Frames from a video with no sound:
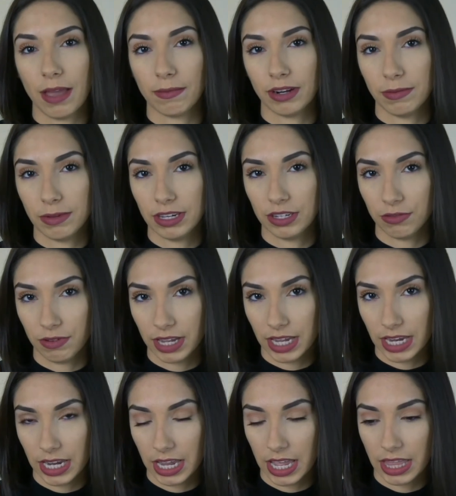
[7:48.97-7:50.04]
I'm going to be doing
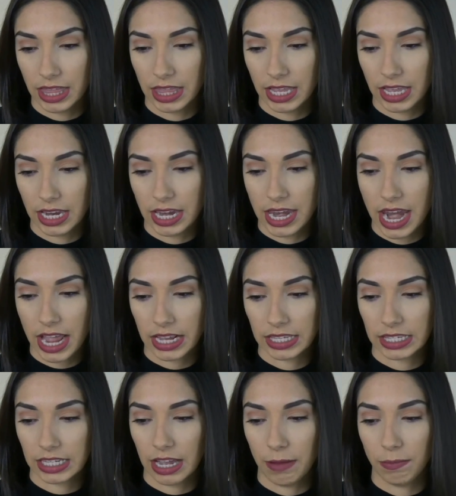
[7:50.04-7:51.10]
in the
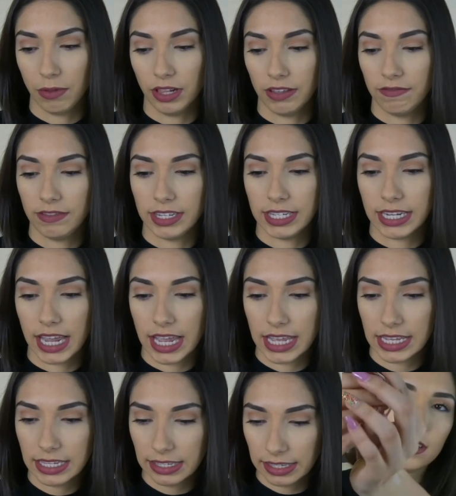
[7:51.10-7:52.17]
next couple of
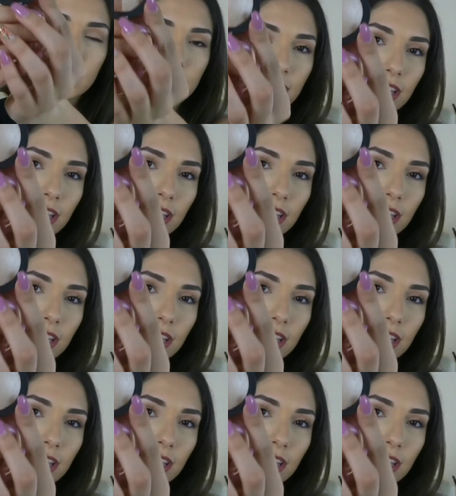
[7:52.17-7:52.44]
days.